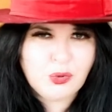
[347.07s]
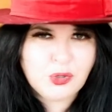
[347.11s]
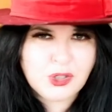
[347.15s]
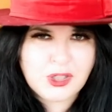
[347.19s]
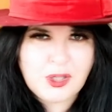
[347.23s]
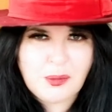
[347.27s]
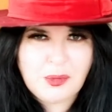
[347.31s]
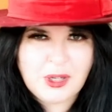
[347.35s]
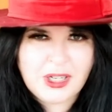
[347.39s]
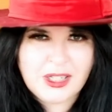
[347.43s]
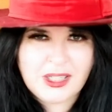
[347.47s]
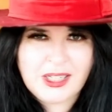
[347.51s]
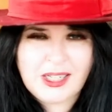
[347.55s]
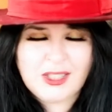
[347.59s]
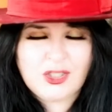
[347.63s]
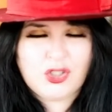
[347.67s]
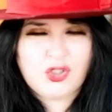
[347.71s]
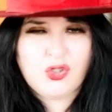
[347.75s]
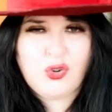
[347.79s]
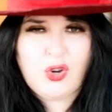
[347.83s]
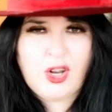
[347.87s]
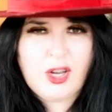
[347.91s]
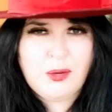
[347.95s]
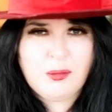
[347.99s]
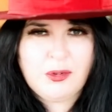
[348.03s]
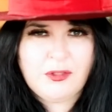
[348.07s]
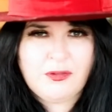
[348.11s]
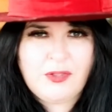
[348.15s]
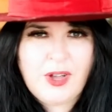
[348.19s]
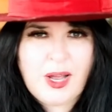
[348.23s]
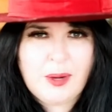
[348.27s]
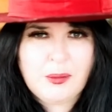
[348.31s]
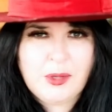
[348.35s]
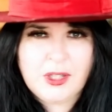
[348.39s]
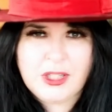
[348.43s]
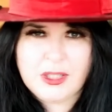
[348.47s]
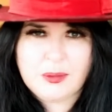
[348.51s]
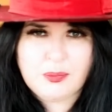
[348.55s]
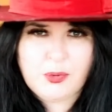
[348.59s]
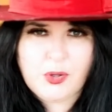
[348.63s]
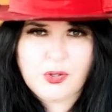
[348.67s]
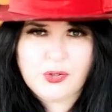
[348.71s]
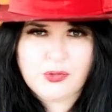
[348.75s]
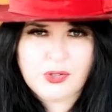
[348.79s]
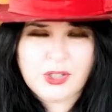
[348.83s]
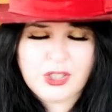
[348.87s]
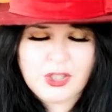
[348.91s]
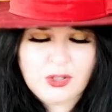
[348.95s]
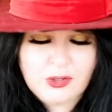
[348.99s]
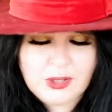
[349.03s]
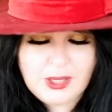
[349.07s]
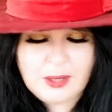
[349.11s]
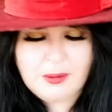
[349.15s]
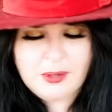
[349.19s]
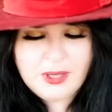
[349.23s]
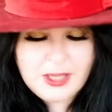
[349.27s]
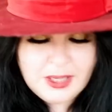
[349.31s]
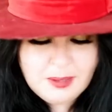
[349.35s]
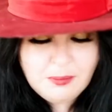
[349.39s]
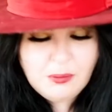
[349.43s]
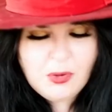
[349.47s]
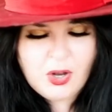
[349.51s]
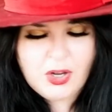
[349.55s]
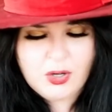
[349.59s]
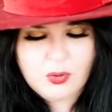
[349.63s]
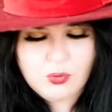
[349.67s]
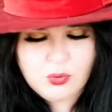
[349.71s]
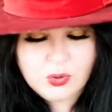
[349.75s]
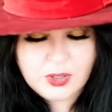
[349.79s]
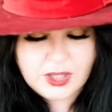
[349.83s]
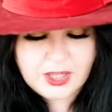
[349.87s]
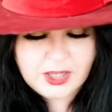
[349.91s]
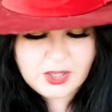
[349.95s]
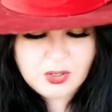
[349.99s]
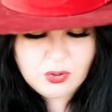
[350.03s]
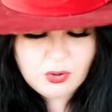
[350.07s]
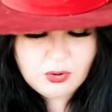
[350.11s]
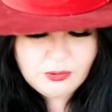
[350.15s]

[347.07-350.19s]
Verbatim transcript: or something connected to your home and family that's bothering you, that it might all kick